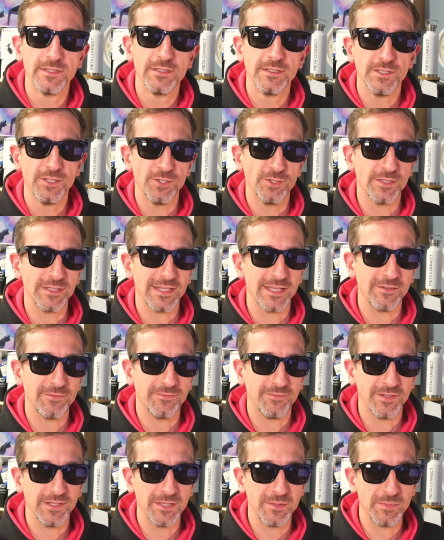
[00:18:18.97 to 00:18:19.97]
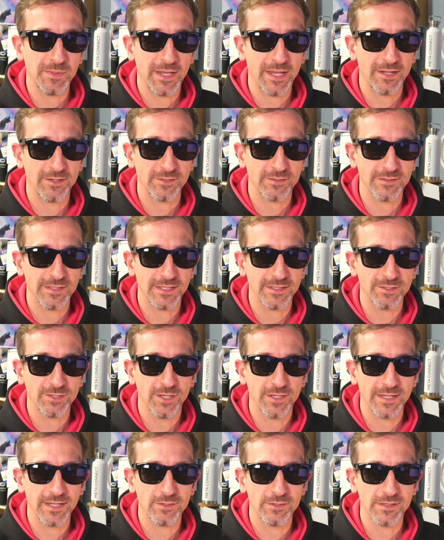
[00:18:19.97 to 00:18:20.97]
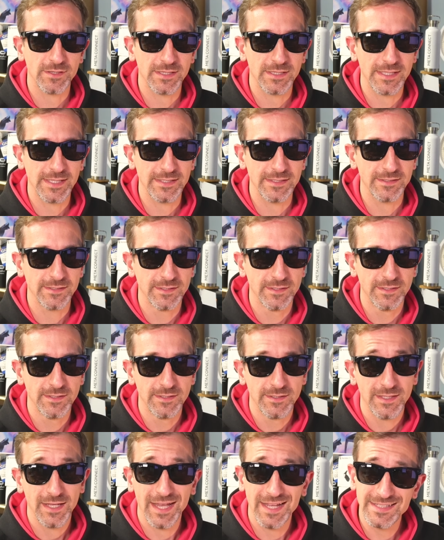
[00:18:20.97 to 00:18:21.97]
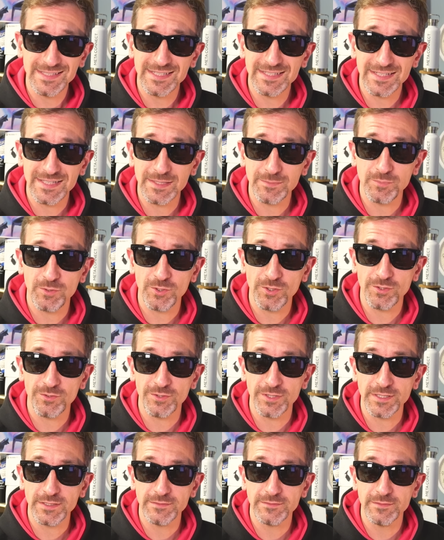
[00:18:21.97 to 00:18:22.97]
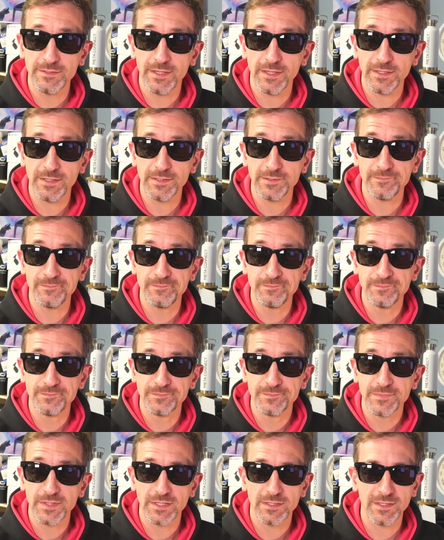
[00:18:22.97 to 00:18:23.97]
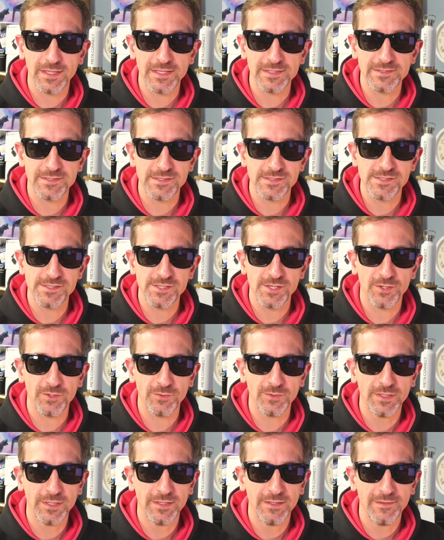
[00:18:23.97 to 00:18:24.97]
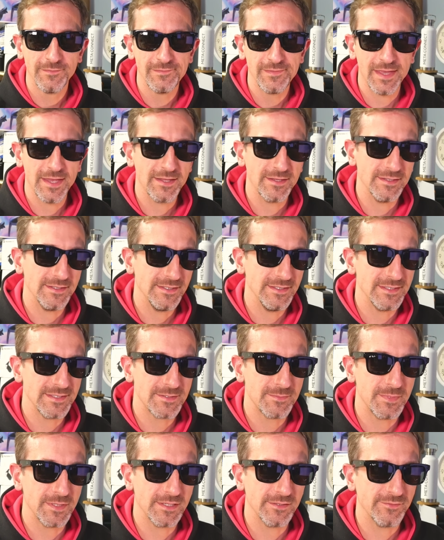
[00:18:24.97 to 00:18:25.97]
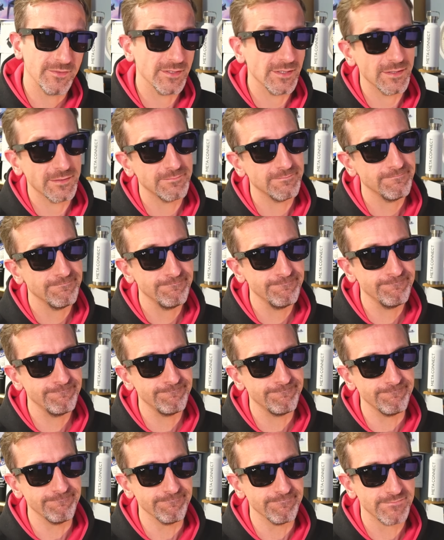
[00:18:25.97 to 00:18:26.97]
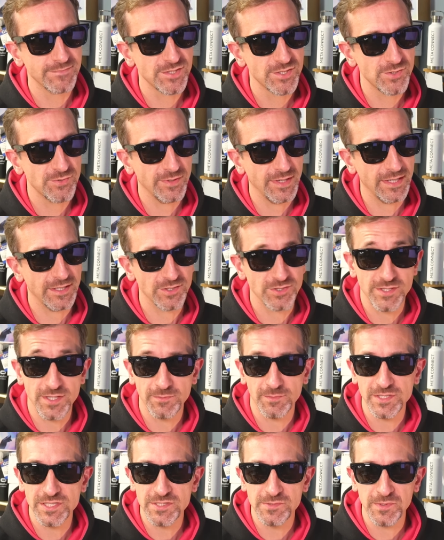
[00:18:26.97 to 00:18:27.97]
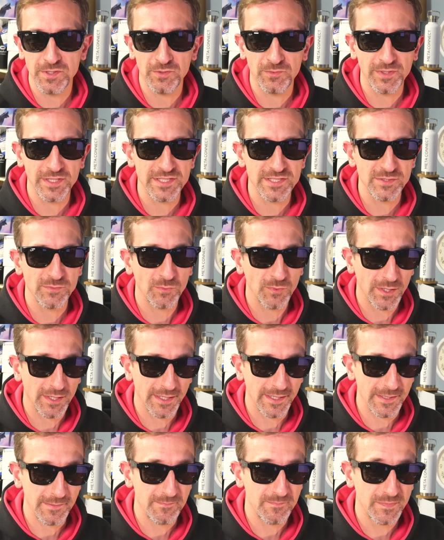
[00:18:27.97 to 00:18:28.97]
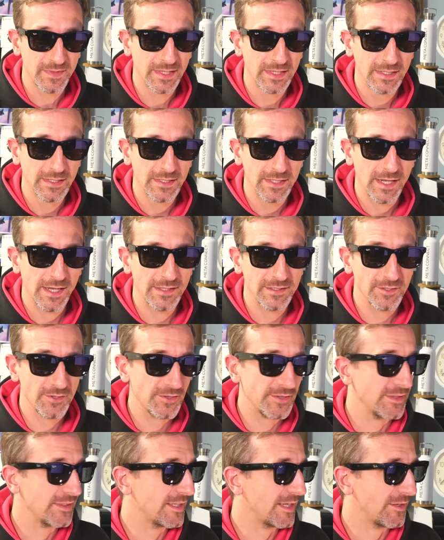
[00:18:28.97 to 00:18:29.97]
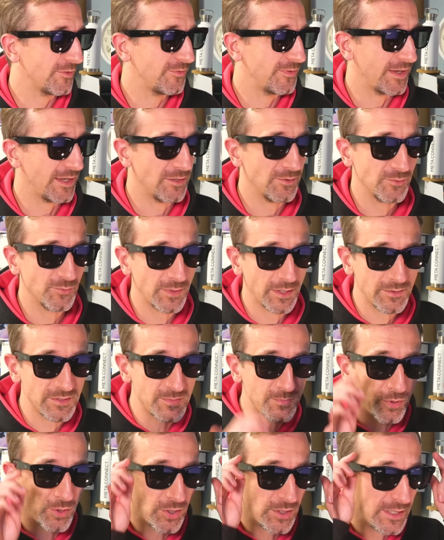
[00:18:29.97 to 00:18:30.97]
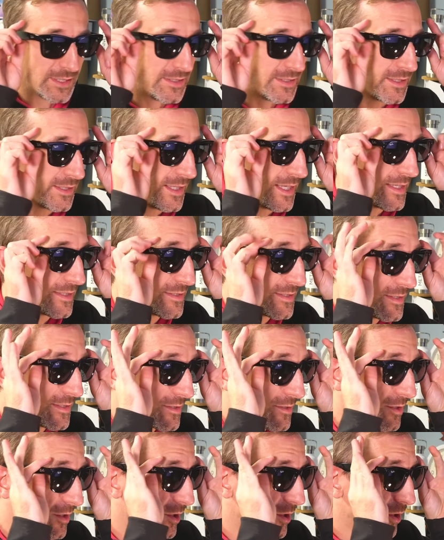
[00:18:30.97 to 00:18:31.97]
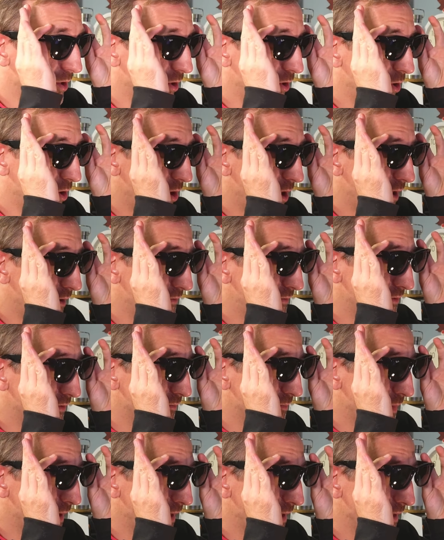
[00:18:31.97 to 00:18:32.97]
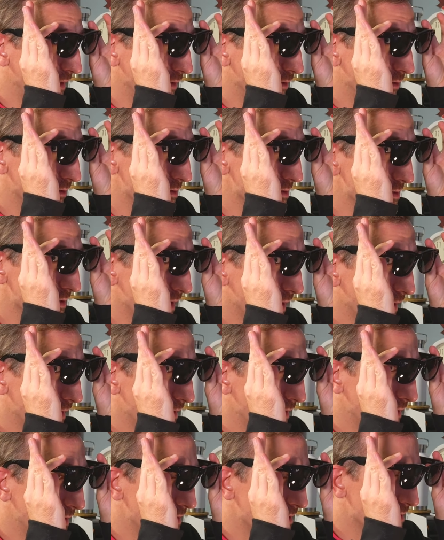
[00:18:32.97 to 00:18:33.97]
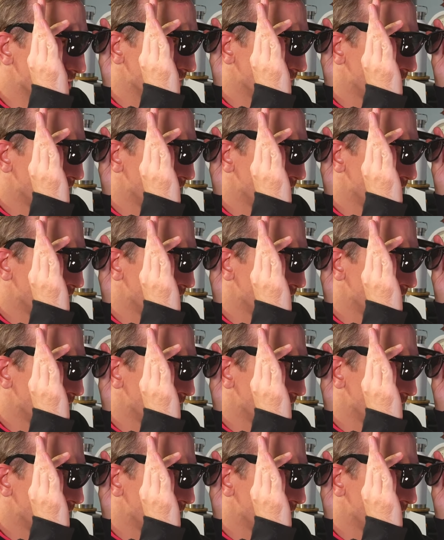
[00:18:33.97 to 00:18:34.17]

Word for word: you don't get that funny pattern that cut out of the light. I tend to like Polaroid um, glasses, so that is a bit of a, hmm, strange. There must have been a reason why. Uh, the other thing that I found when I was pulling the glasses off of my ears, like this,